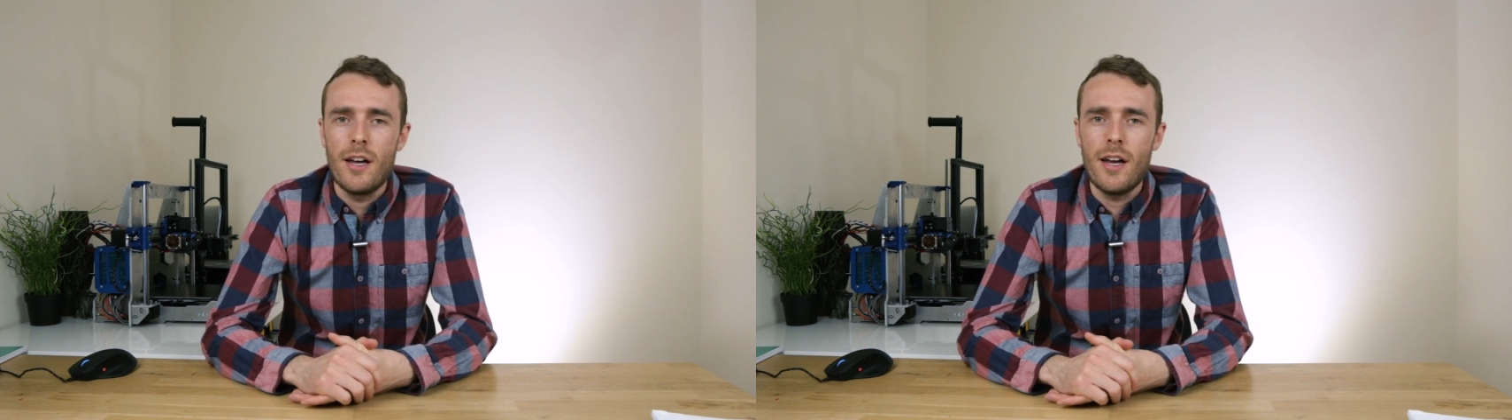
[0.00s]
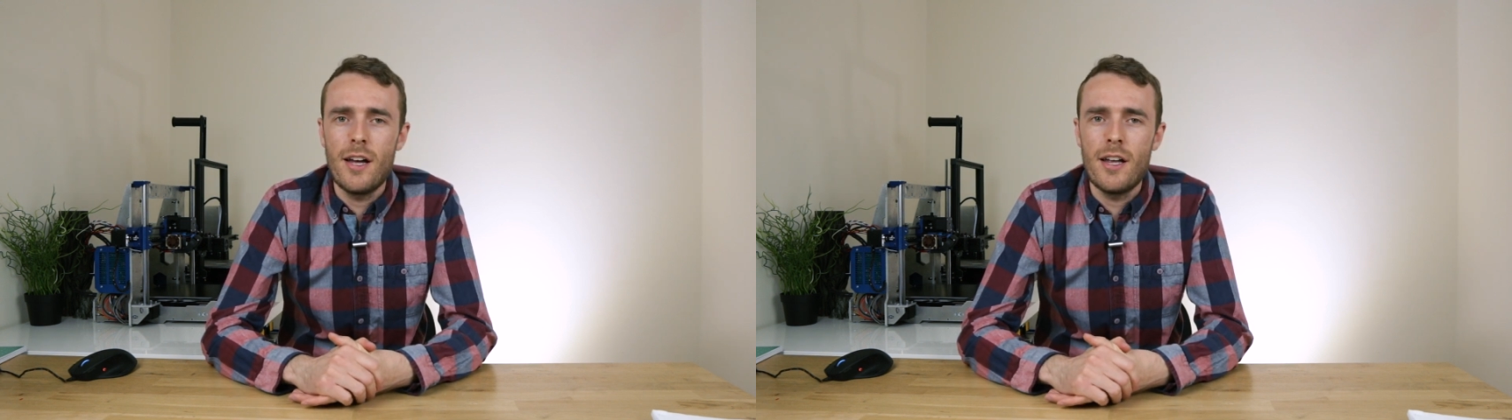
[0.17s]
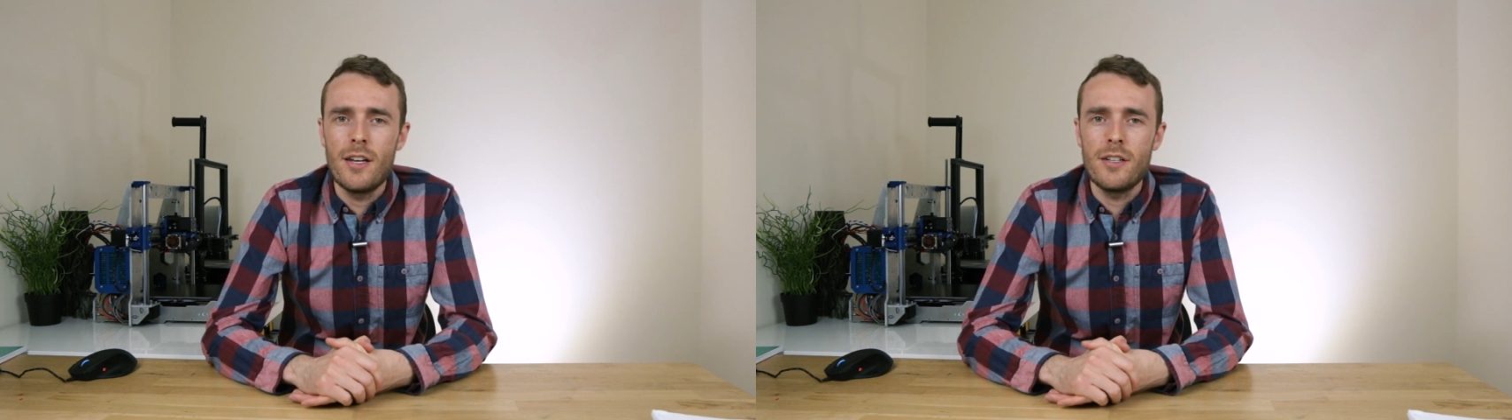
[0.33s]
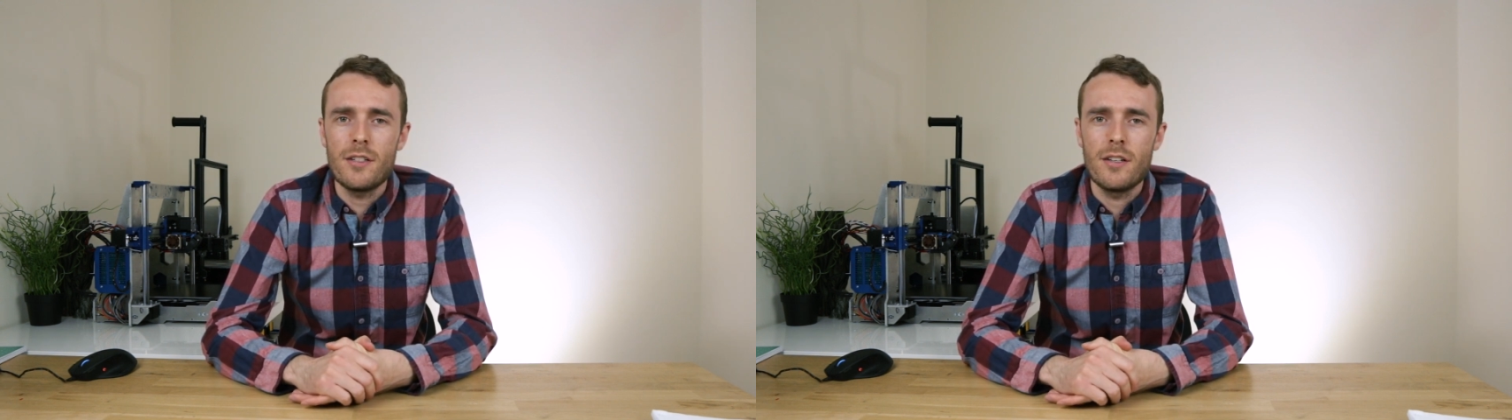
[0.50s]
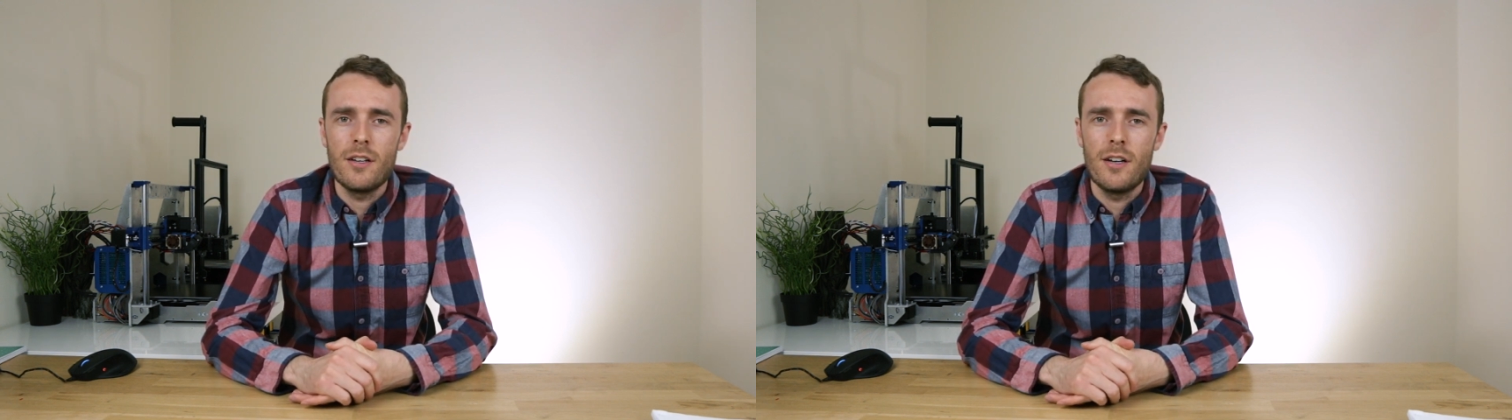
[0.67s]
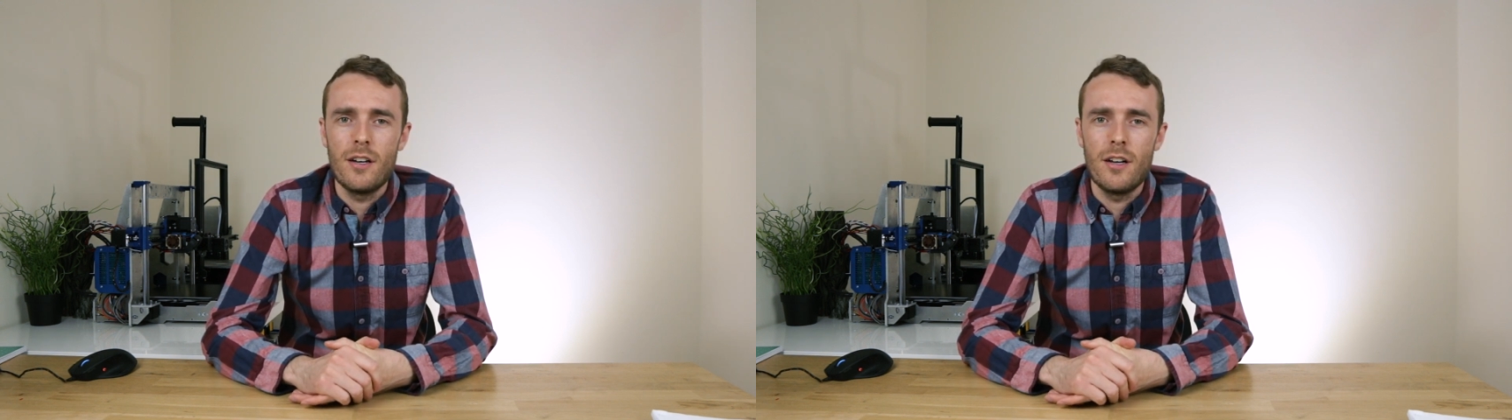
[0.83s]
And
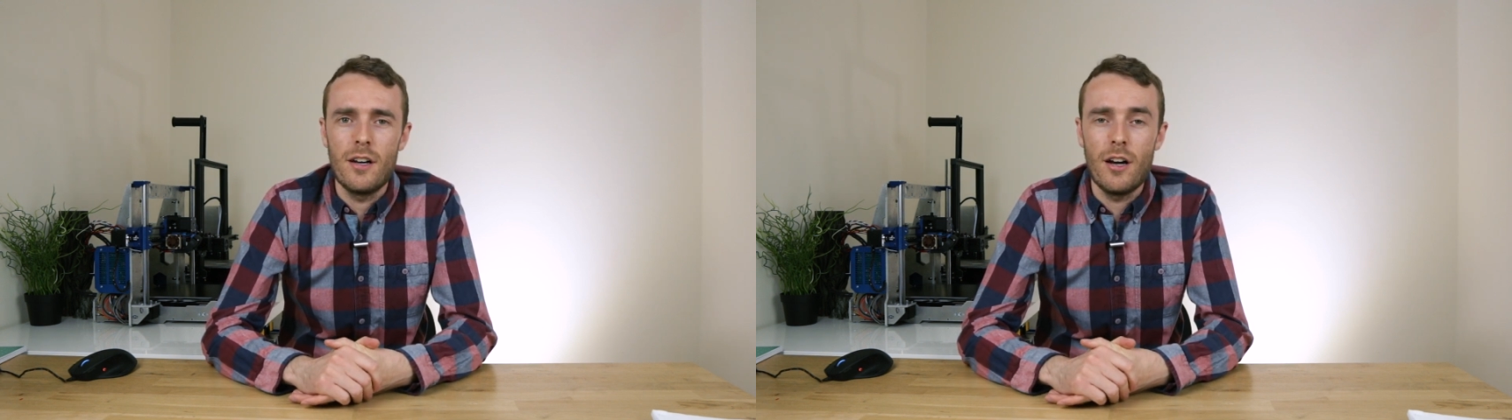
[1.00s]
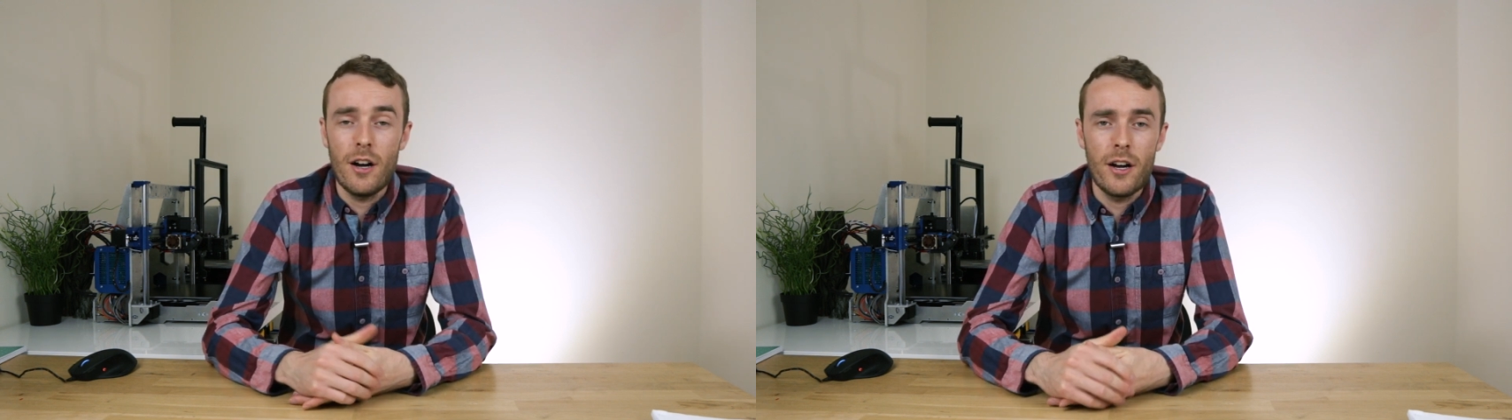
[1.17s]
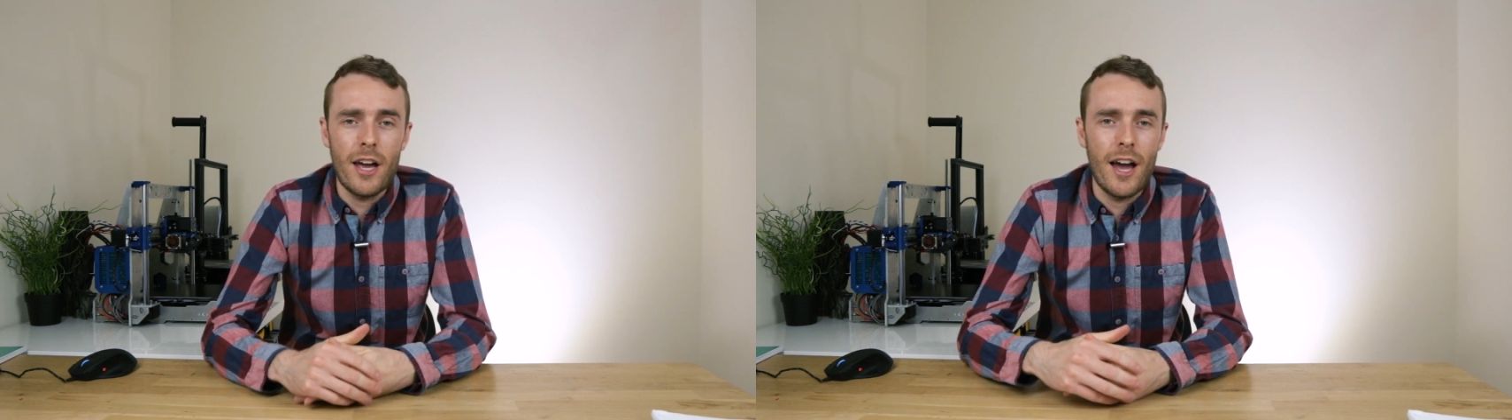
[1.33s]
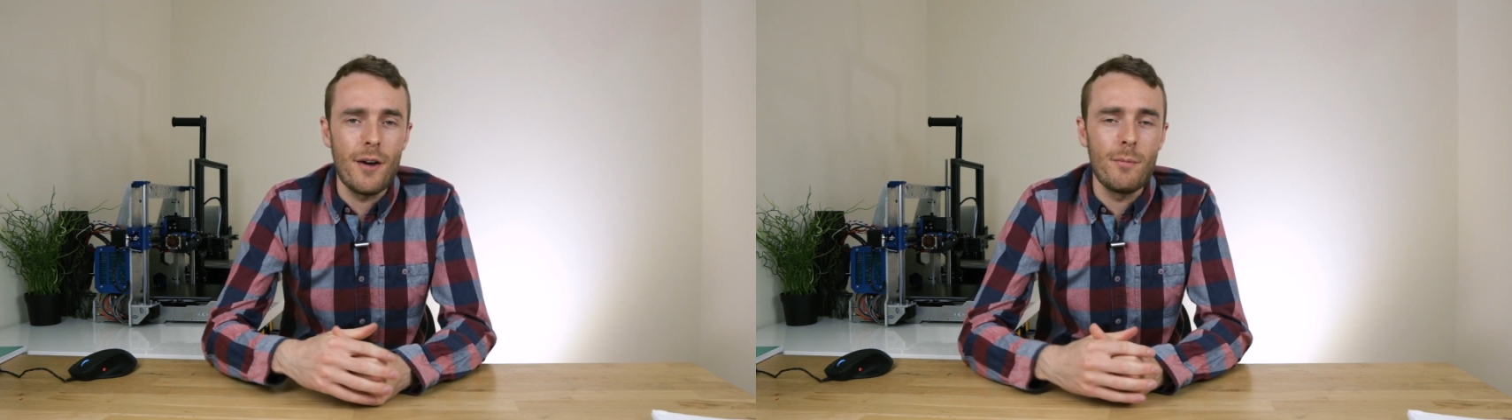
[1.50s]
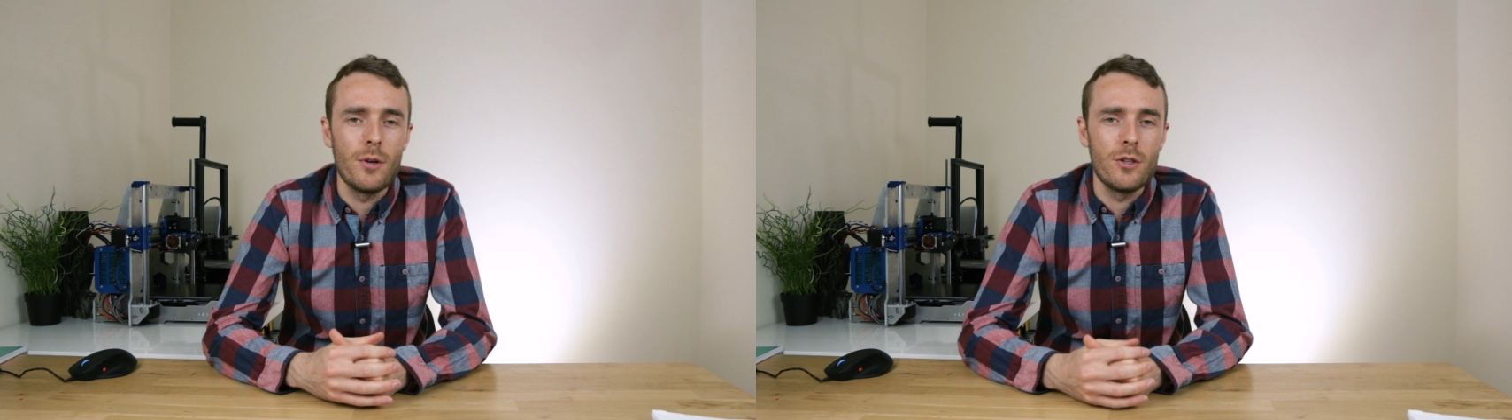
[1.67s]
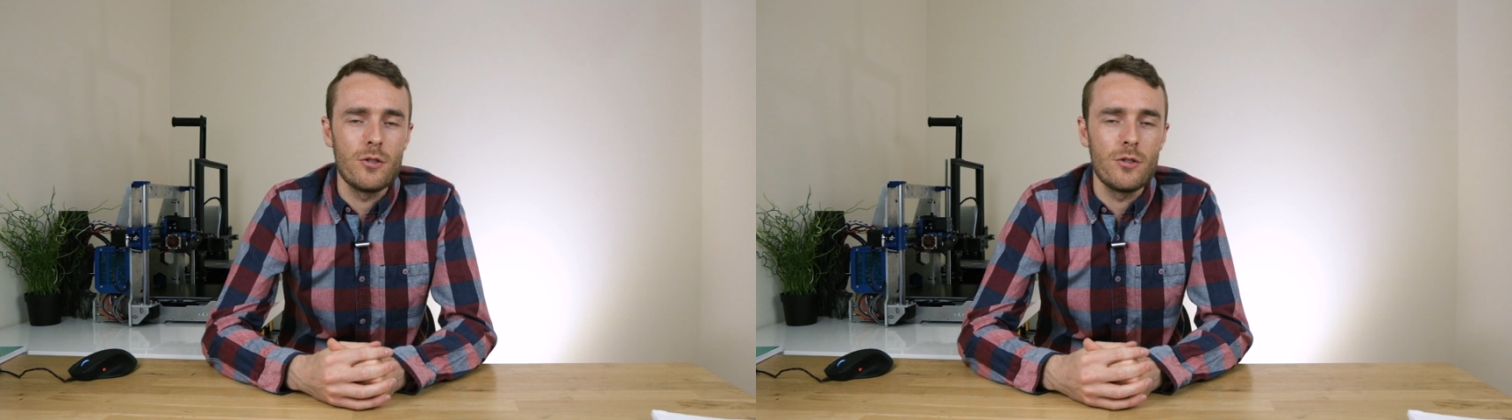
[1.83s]
I am